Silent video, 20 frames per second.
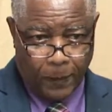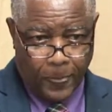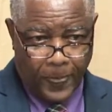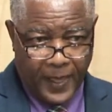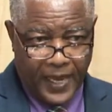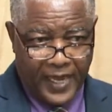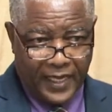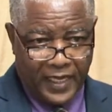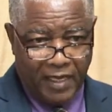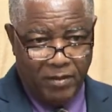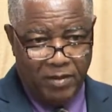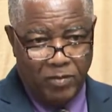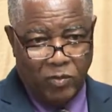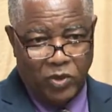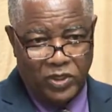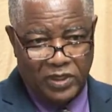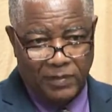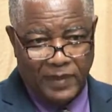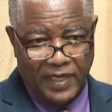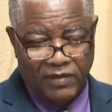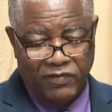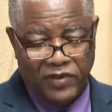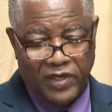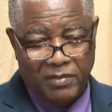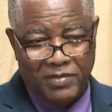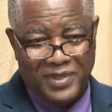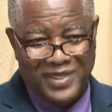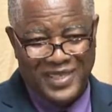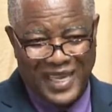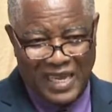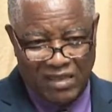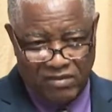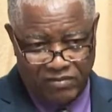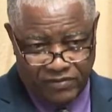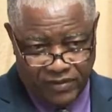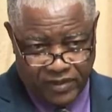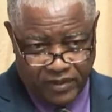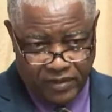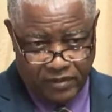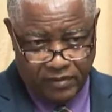and keep the most of the money for
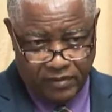themselves.